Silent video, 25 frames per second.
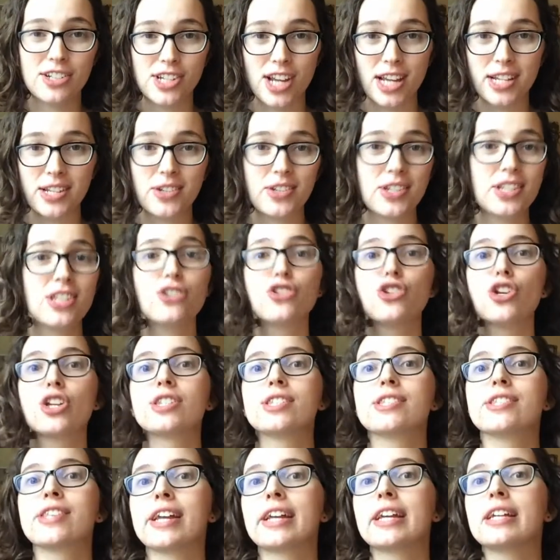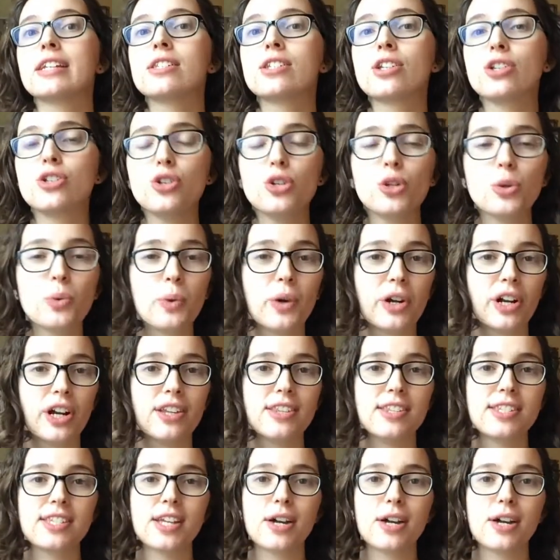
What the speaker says: gentleness just as I continue to work on